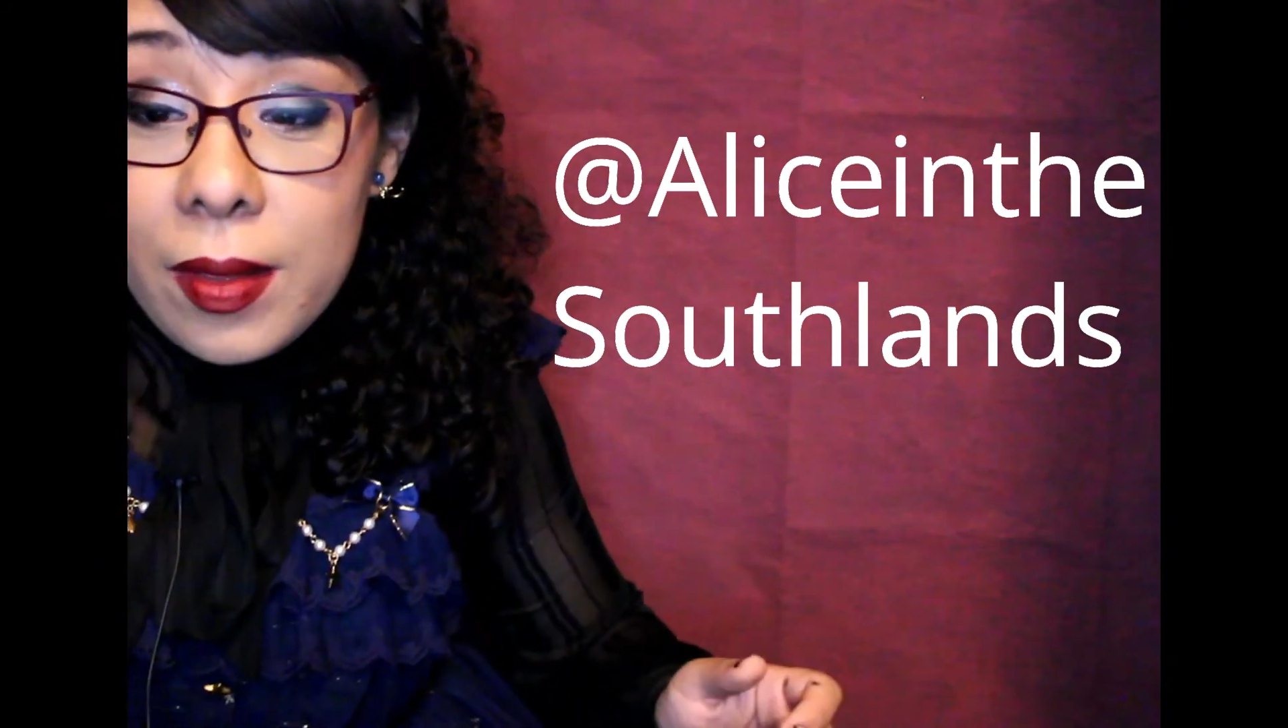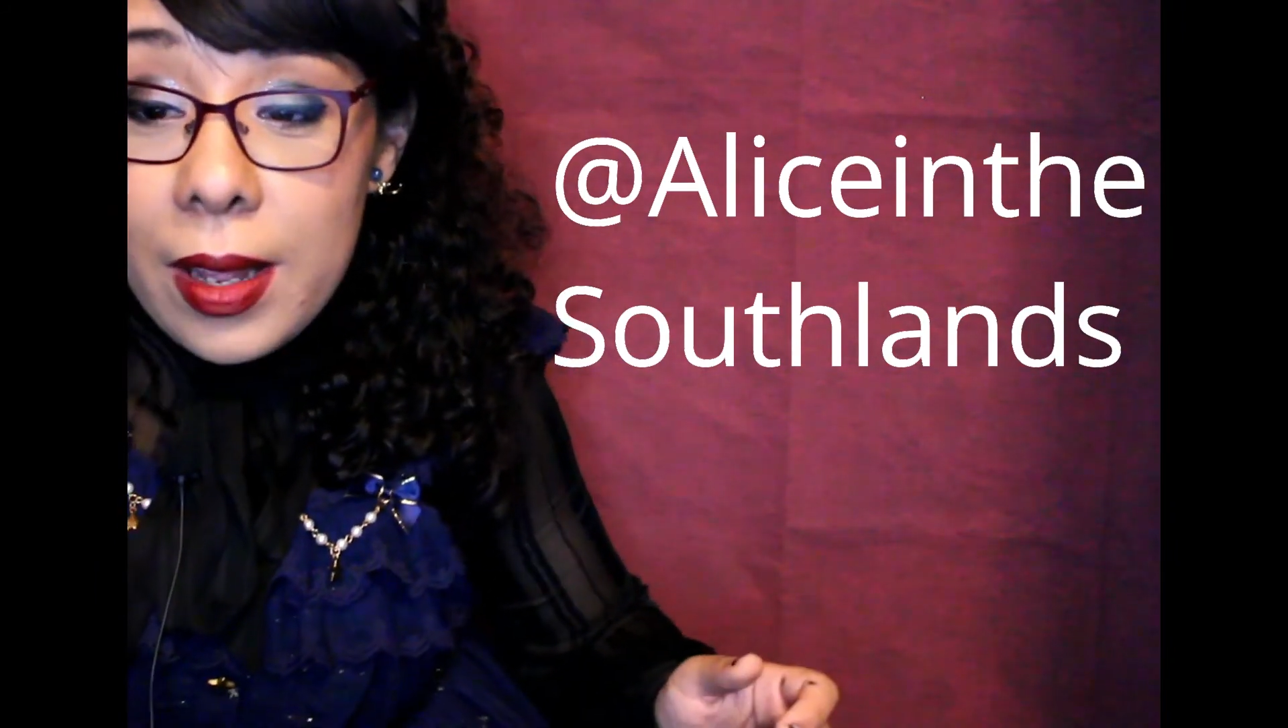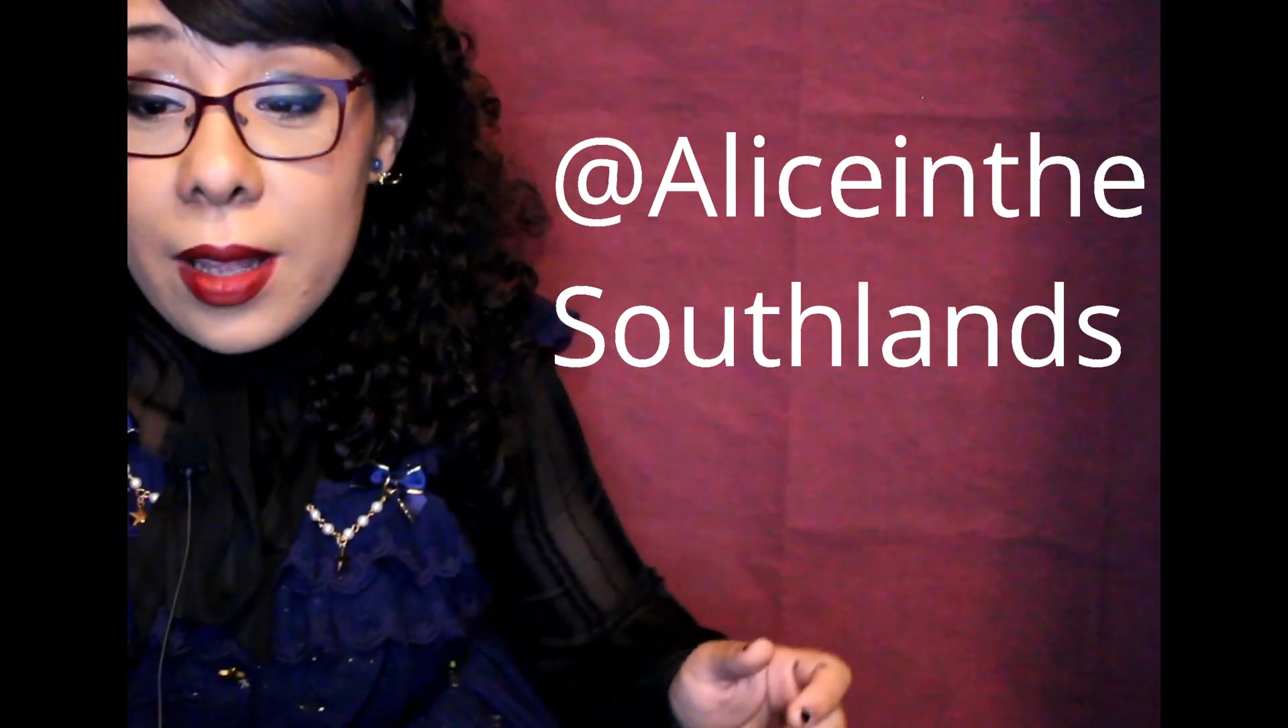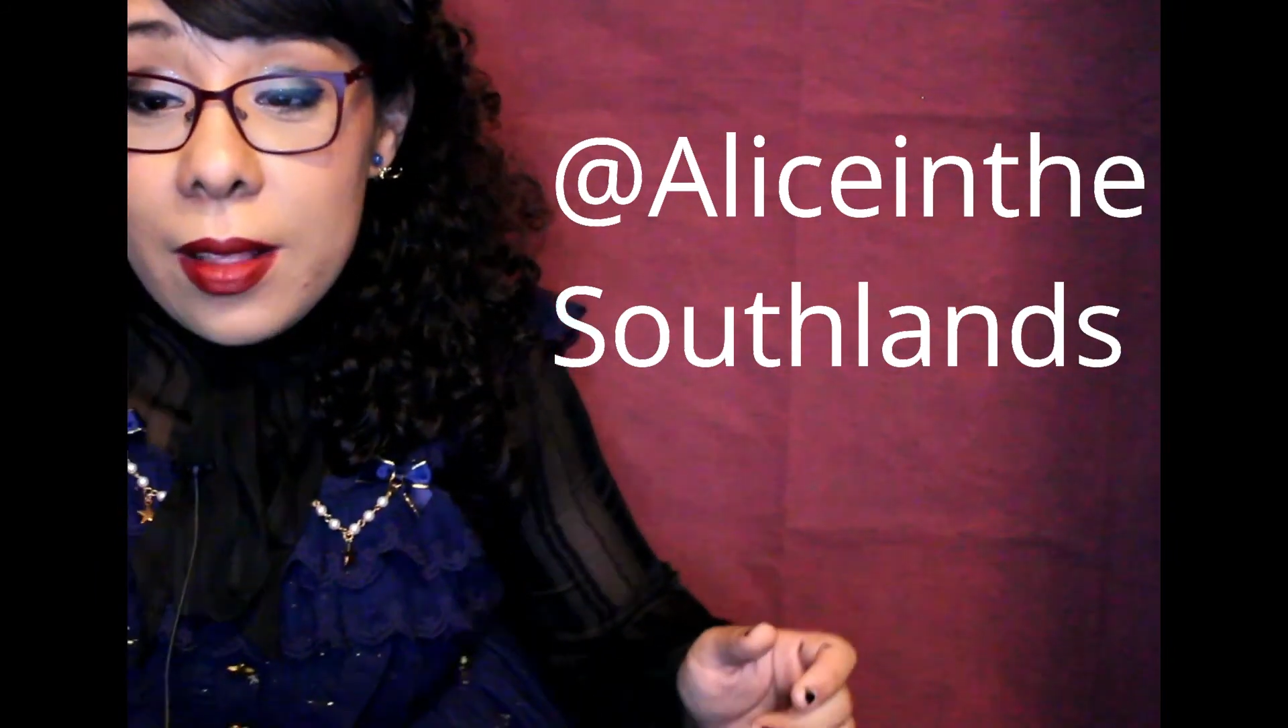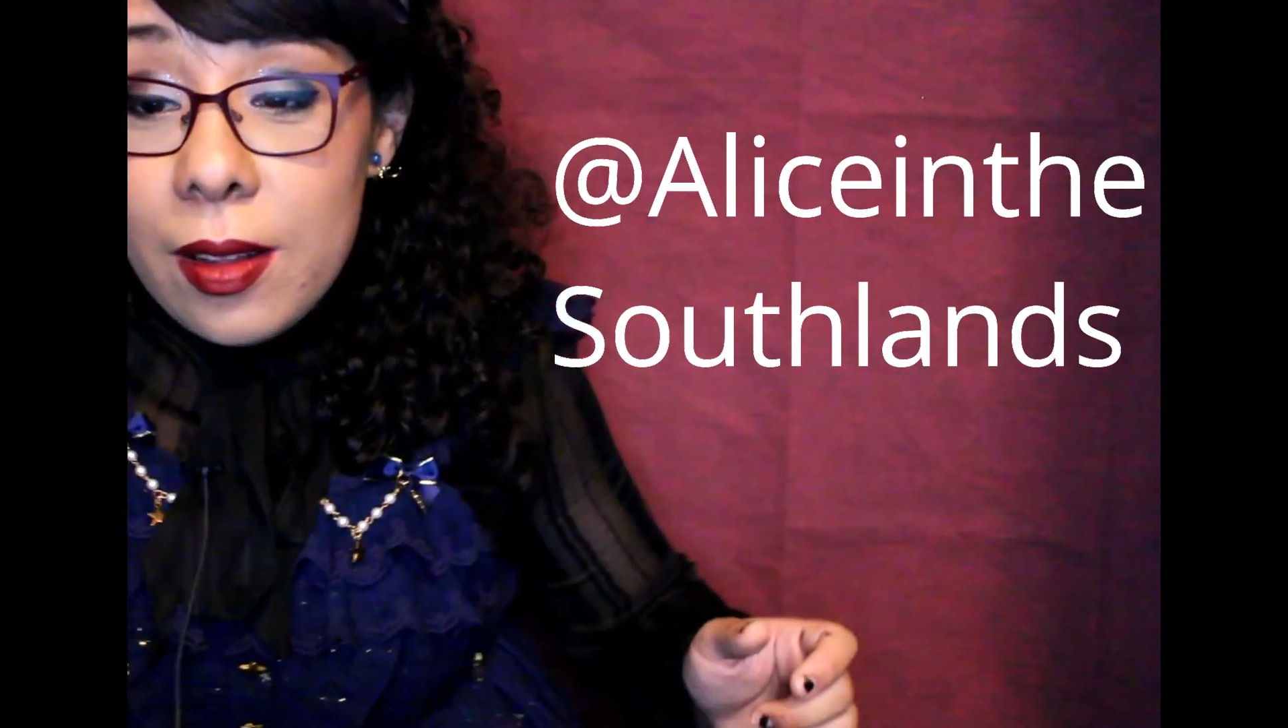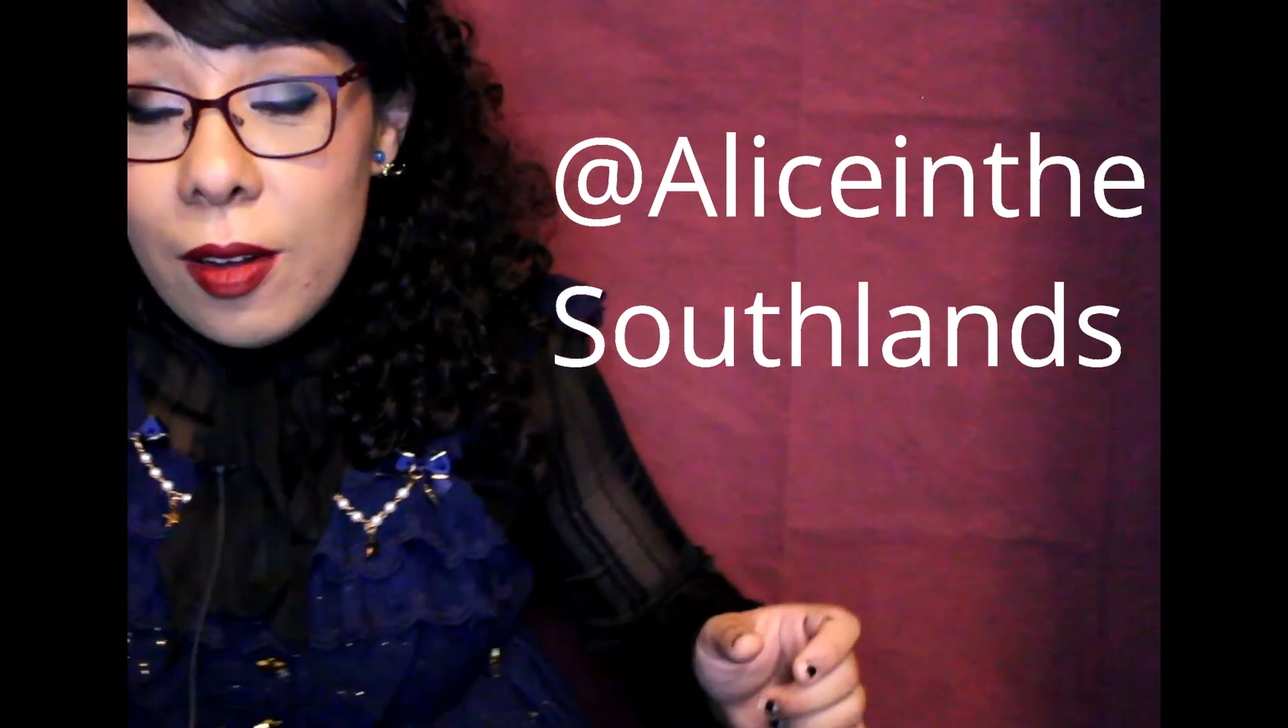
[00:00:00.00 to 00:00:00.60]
And